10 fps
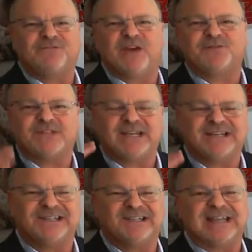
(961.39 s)

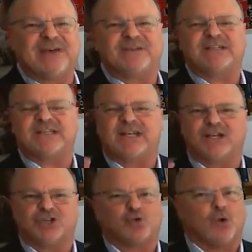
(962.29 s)
15, 17,
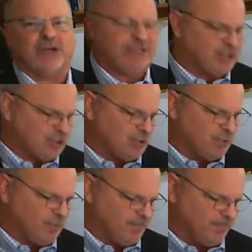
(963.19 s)
and 22.